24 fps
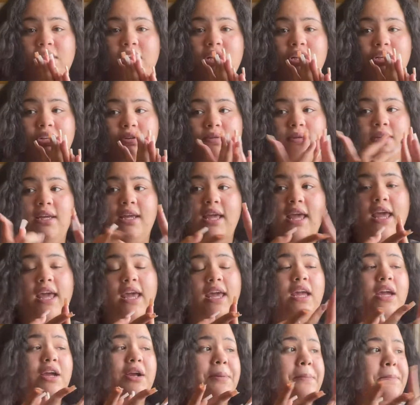are doing
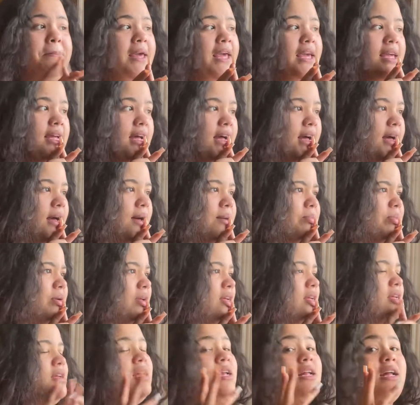hair, makeup.
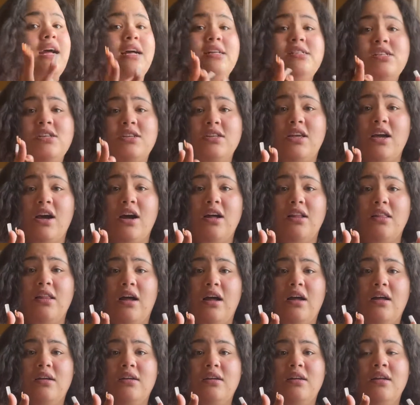I took y'all
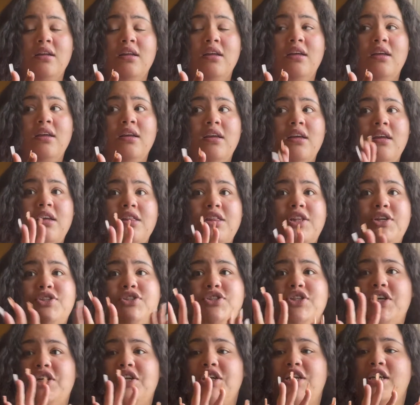along the
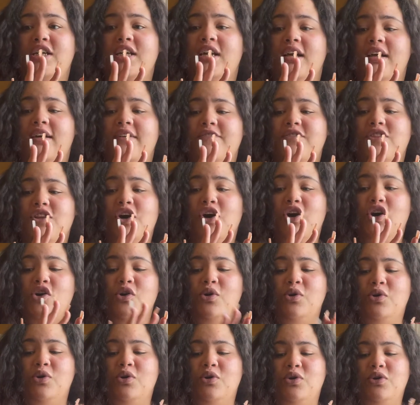journey of the
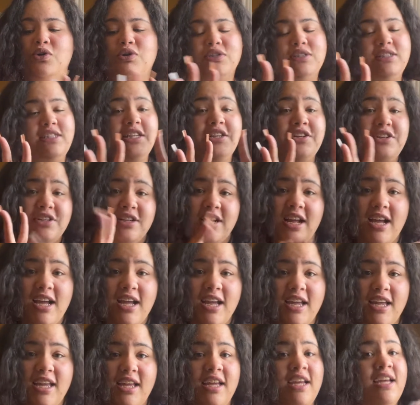whole dinner
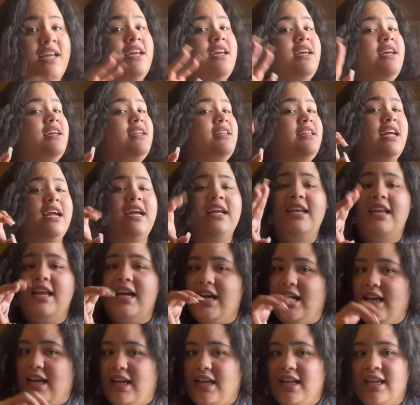night, date
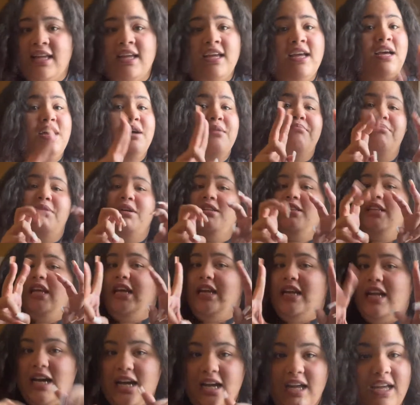night, birthday
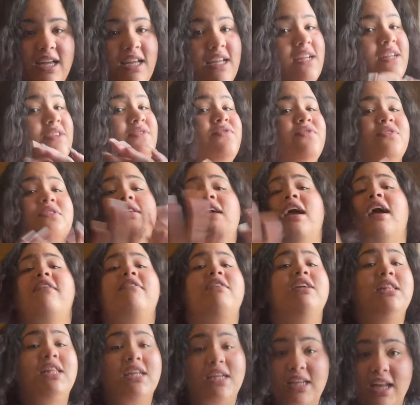night,
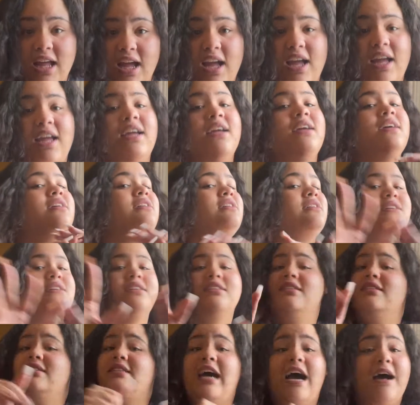everything night,
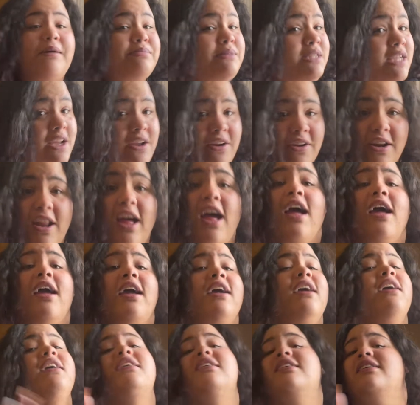top tier
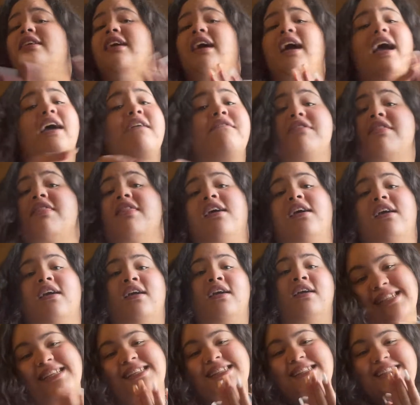night, everything.
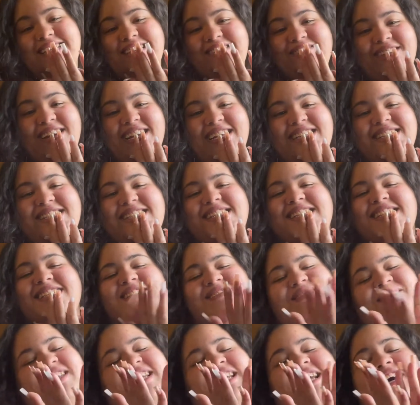Let's get right into this
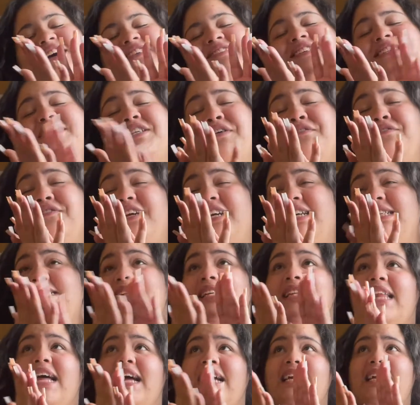video, and don't forget to
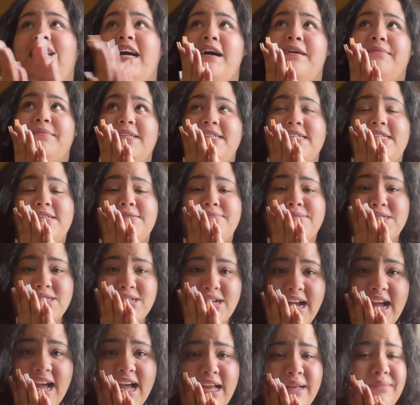like, comment,
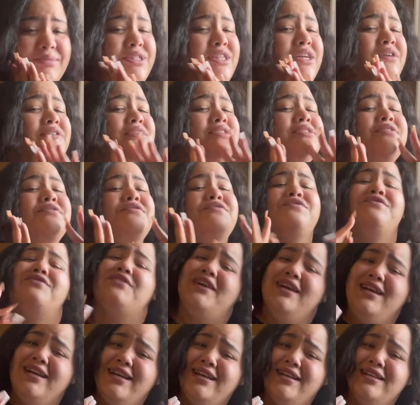subscribe, share with a
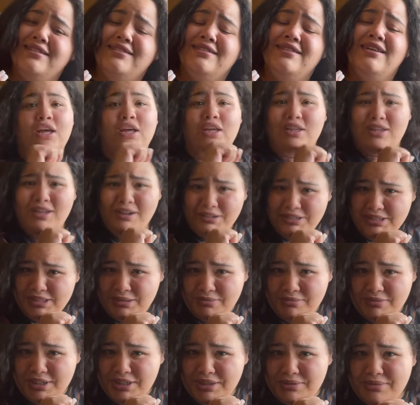friend. Y'all some
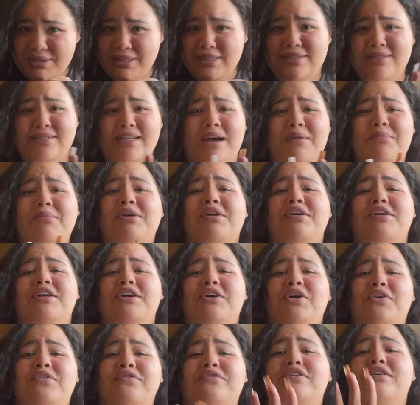real ones. I'm already
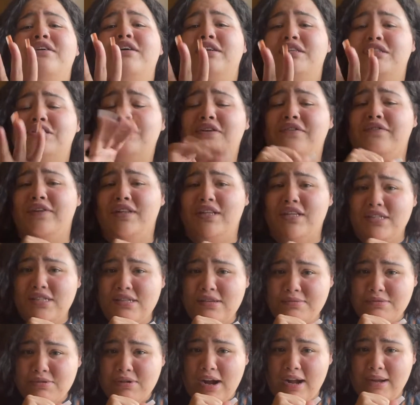over 150
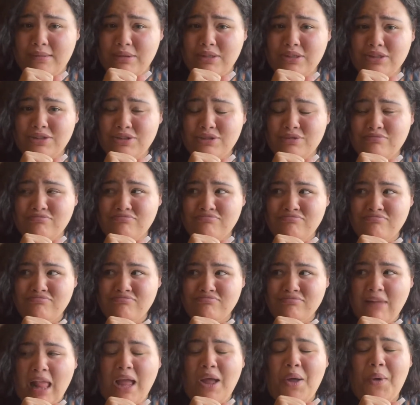subscribers.
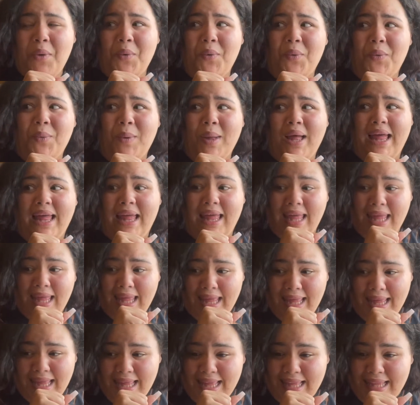What?